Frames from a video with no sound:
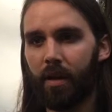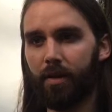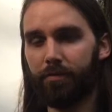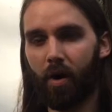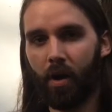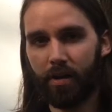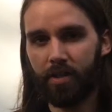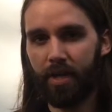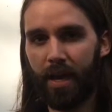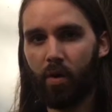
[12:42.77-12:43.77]
If on
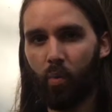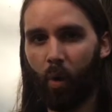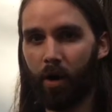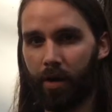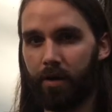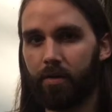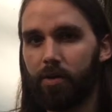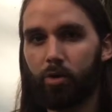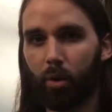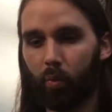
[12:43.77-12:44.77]
day one
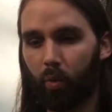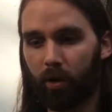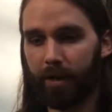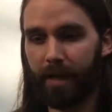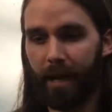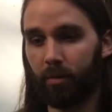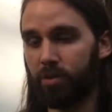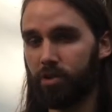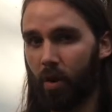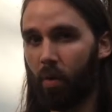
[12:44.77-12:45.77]
you are working out
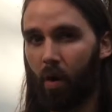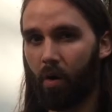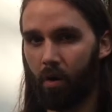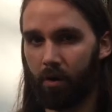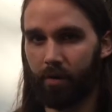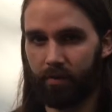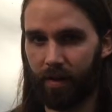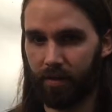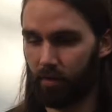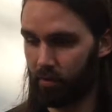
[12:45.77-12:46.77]
so hard
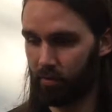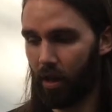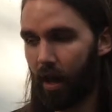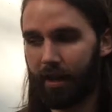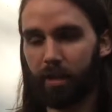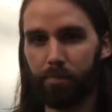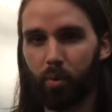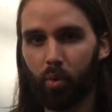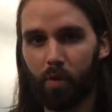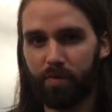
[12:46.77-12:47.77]
that you're lying in a
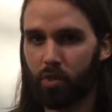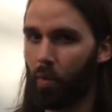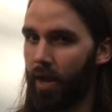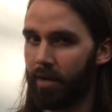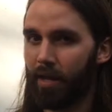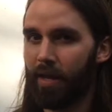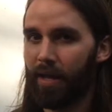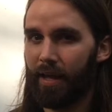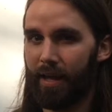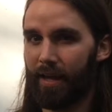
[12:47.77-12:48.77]
pool of sweat
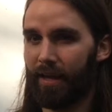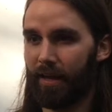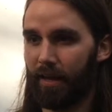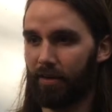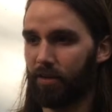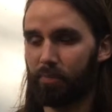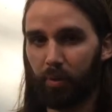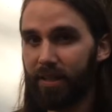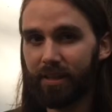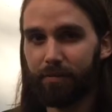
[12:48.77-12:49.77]
and
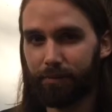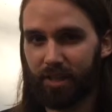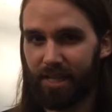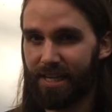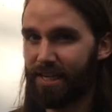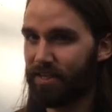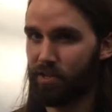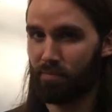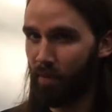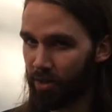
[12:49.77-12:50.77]
completely fatigued,
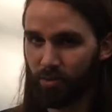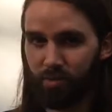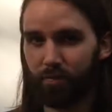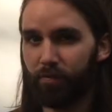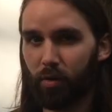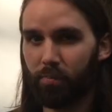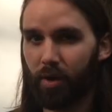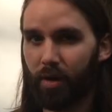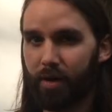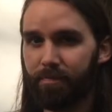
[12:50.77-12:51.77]
your muscles are full of
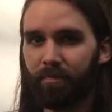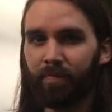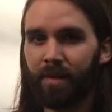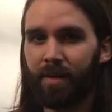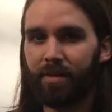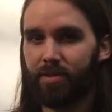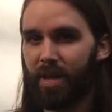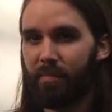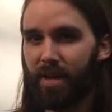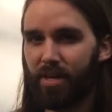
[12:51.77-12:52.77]
blood, does
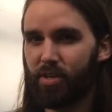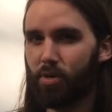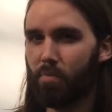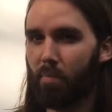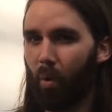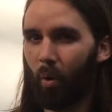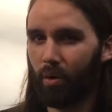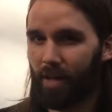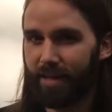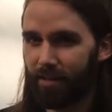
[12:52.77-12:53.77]
that make you more
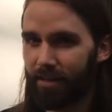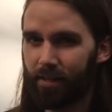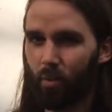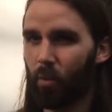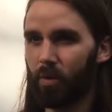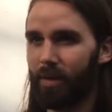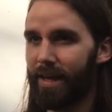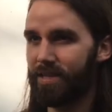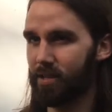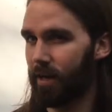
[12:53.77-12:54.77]
likely or
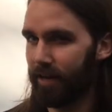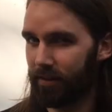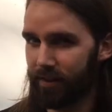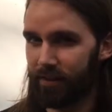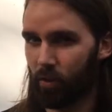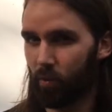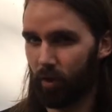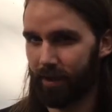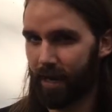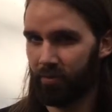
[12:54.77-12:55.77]
less likely to
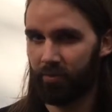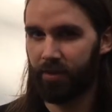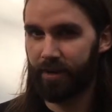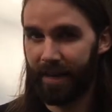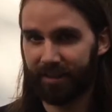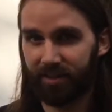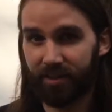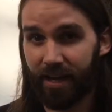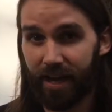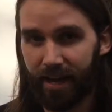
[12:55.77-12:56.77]
work out the
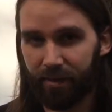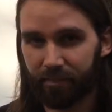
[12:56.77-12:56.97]
next day?